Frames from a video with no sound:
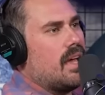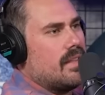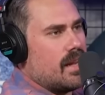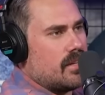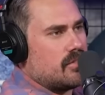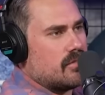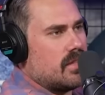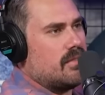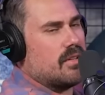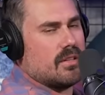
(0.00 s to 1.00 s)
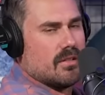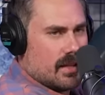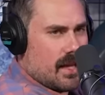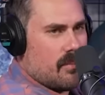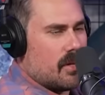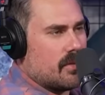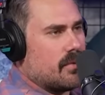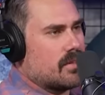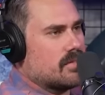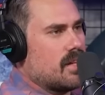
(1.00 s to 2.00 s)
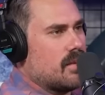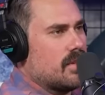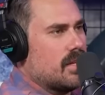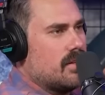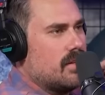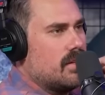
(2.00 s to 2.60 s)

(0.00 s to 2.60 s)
and then as you're leaving, you're like, that mother real.